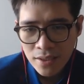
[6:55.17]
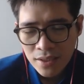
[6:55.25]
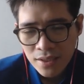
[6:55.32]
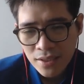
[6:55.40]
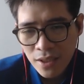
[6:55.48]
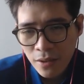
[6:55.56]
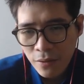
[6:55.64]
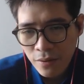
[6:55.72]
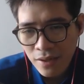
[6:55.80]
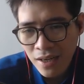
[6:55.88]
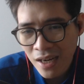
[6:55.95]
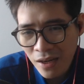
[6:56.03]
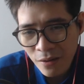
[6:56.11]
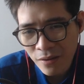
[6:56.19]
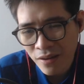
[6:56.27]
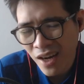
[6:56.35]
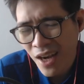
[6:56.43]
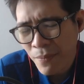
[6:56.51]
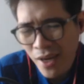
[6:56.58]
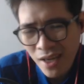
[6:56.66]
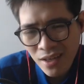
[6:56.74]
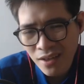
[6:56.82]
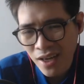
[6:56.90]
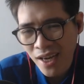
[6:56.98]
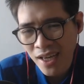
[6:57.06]
So now, I mean,
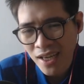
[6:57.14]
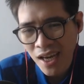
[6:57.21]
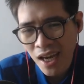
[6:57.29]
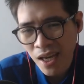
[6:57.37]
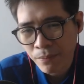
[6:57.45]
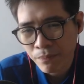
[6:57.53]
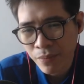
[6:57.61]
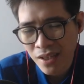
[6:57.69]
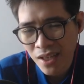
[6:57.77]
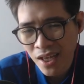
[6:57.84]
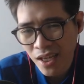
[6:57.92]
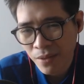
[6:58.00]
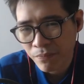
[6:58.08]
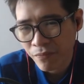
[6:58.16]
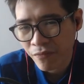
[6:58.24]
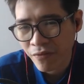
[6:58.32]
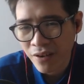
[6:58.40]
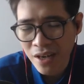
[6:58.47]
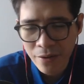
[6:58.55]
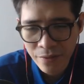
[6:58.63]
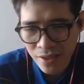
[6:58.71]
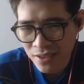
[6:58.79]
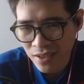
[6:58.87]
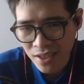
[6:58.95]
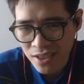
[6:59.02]
I can play various
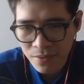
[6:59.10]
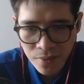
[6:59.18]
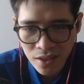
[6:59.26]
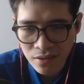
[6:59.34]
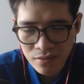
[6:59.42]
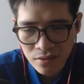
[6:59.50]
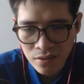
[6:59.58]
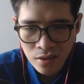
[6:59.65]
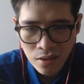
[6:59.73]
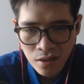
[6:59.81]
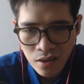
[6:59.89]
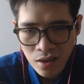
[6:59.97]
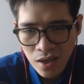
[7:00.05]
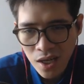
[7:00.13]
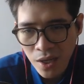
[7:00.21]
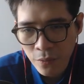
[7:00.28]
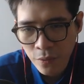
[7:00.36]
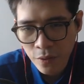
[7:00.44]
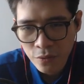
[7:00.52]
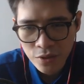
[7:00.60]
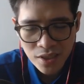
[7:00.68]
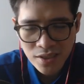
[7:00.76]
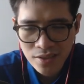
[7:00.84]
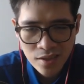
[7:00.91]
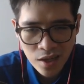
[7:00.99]
things, but I will
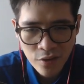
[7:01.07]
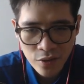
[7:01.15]
just go for